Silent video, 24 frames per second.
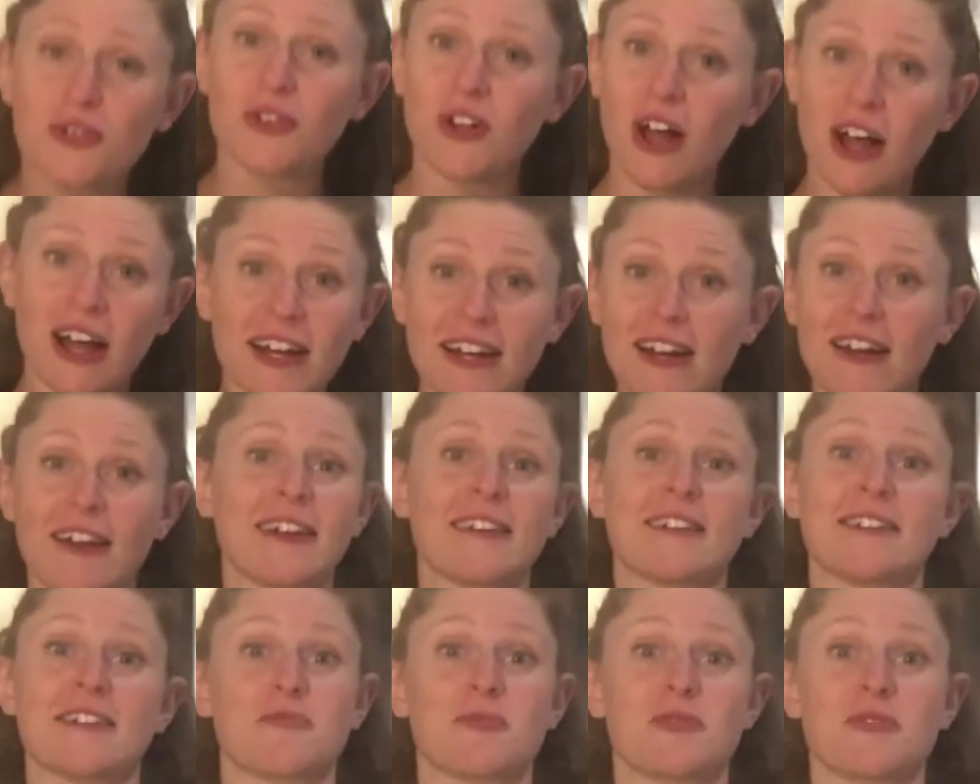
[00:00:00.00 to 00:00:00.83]
line
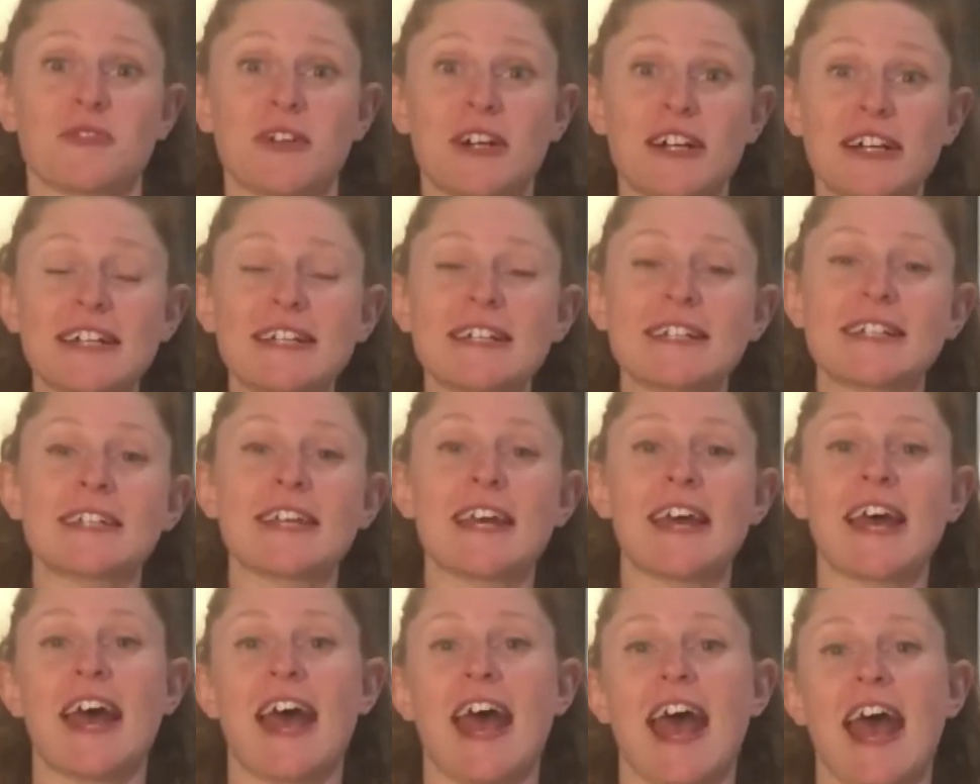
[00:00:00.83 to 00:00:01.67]
items, right?
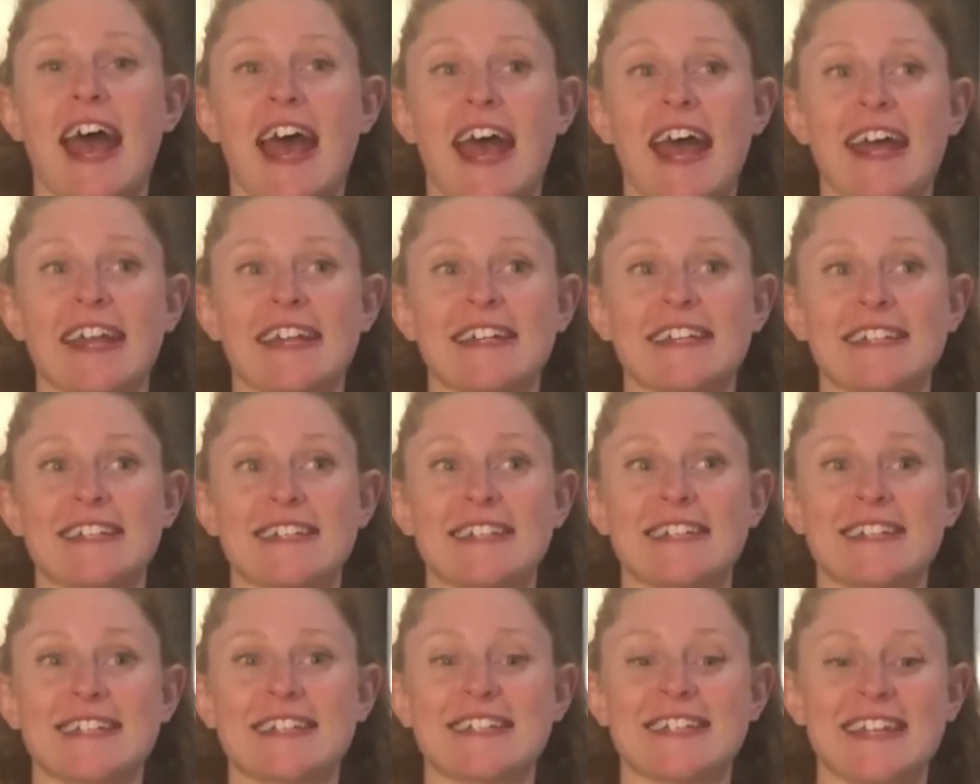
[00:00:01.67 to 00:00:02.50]
And